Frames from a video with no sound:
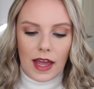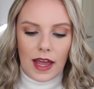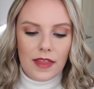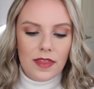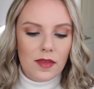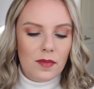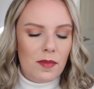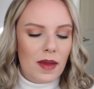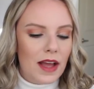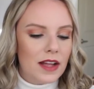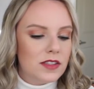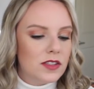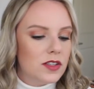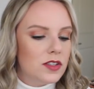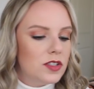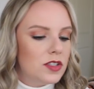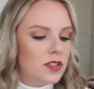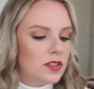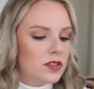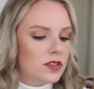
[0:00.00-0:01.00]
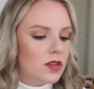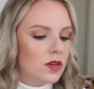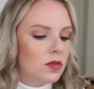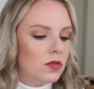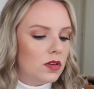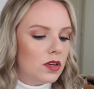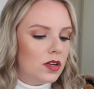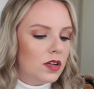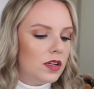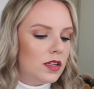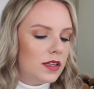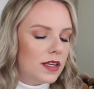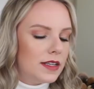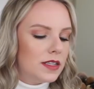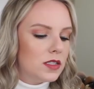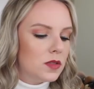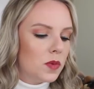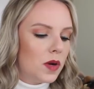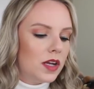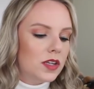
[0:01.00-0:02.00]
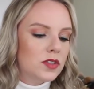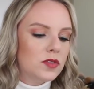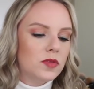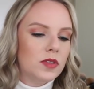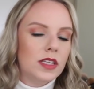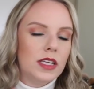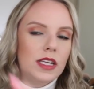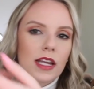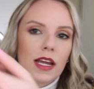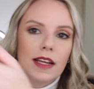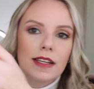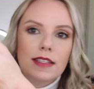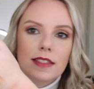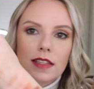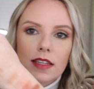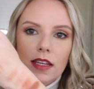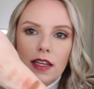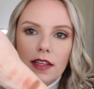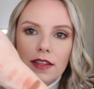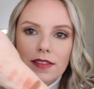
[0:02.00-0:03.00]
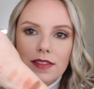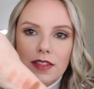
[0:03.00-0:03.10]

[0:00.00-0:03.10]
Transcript: And the mattes are just so good. They swatch really nicely.